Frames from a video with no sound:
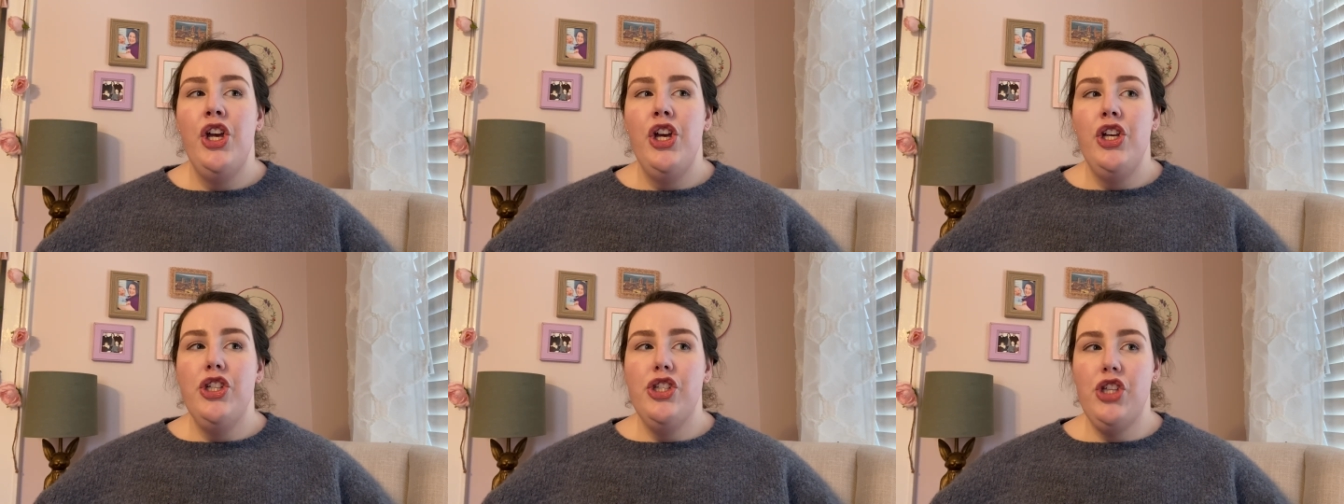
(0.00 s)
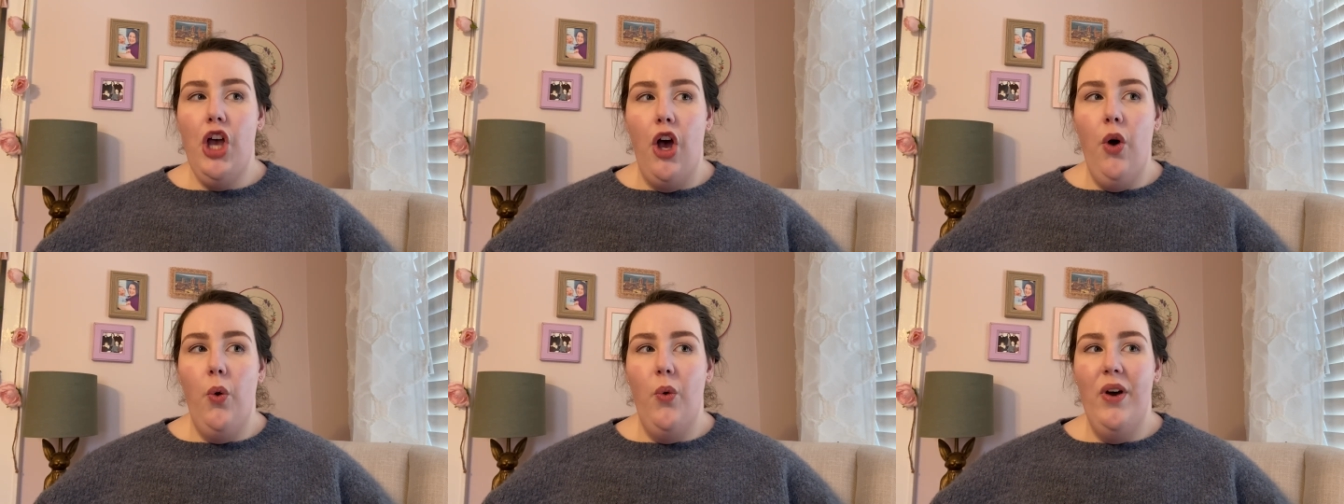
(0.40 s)

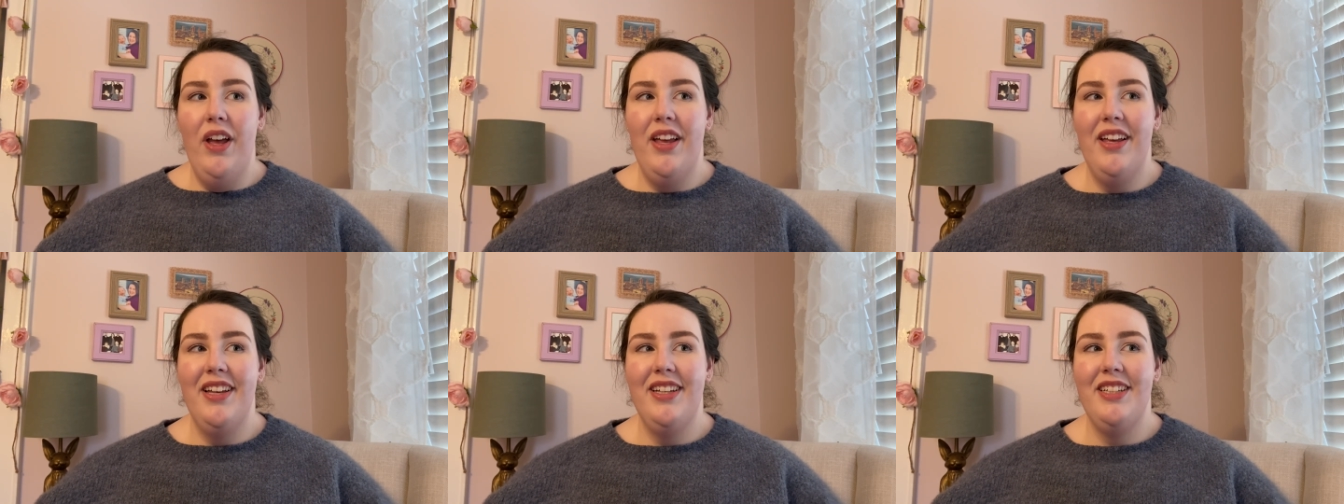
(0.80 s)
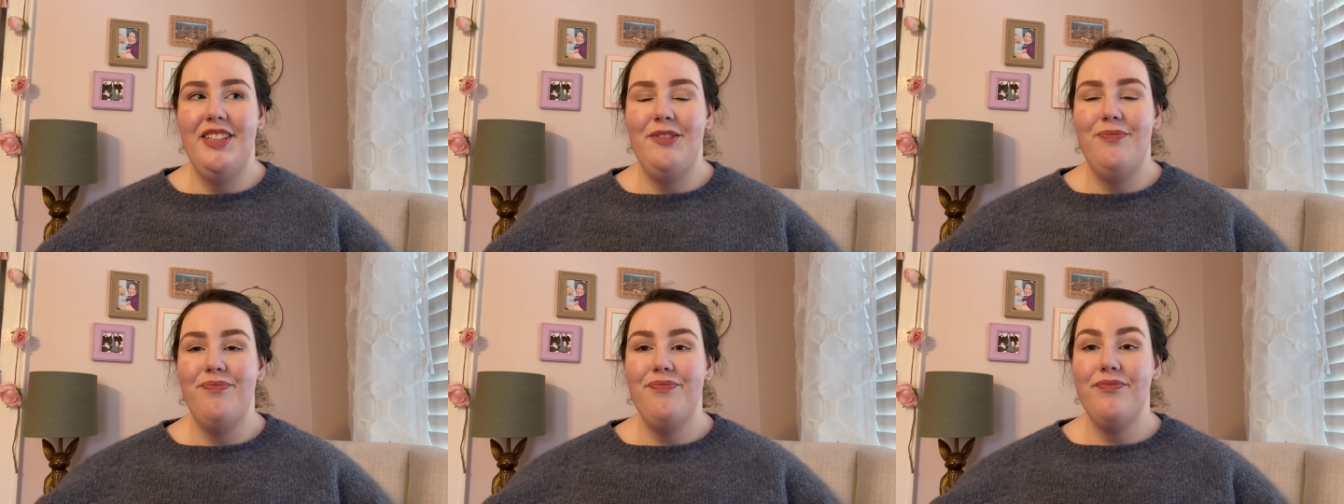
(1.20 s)
So
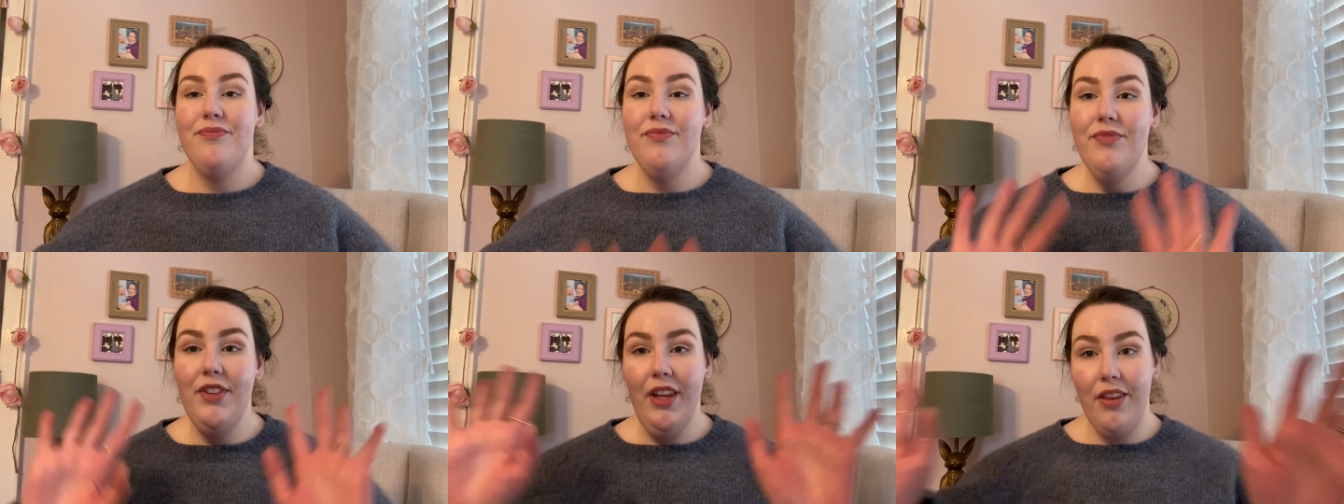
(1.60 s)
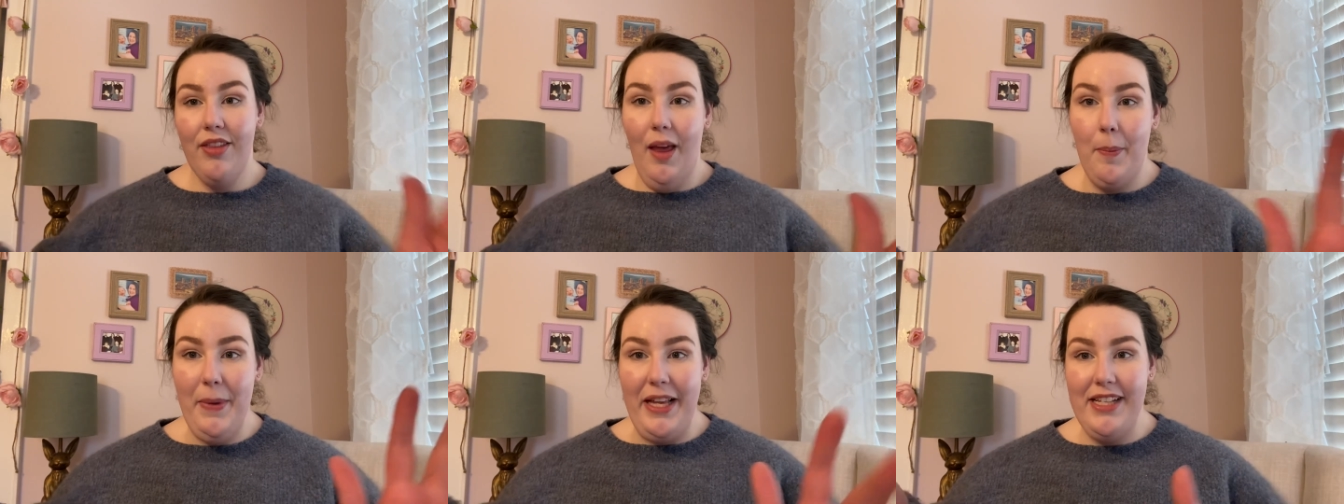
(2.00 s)

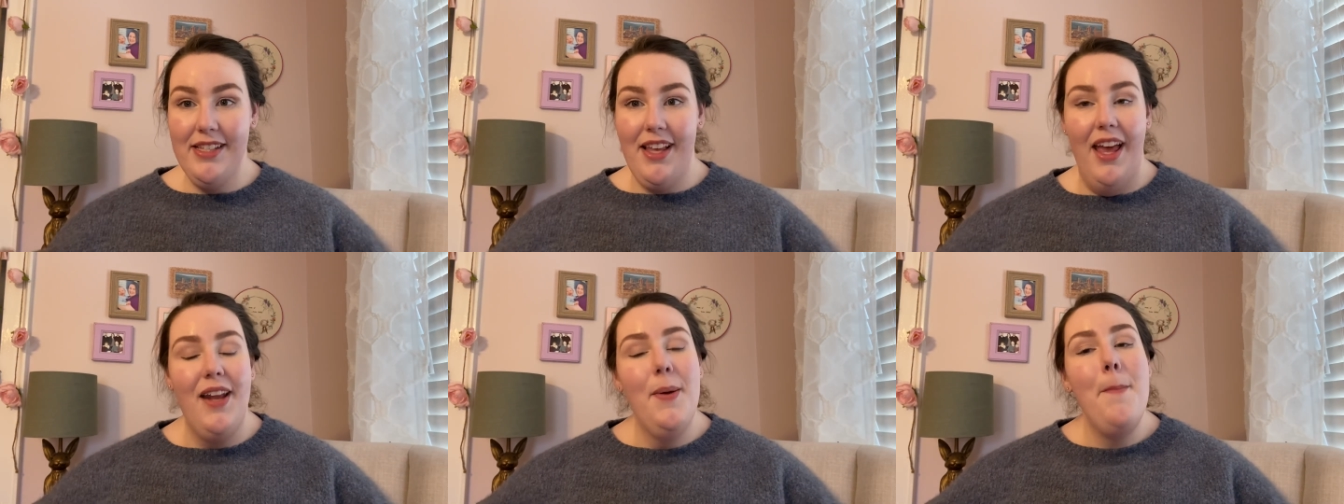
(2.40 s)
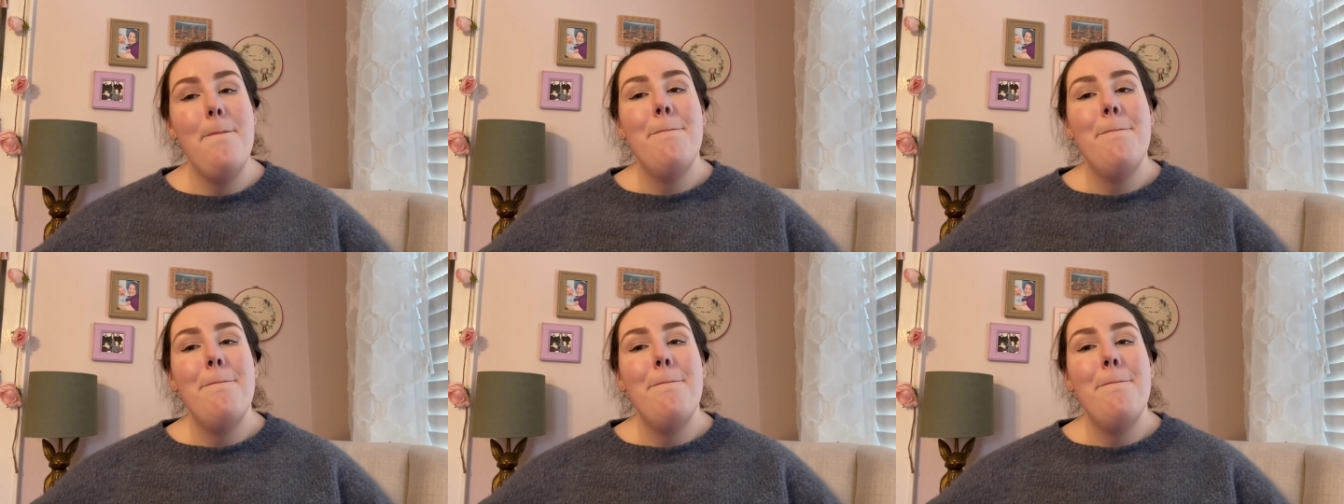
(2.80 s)
that being said,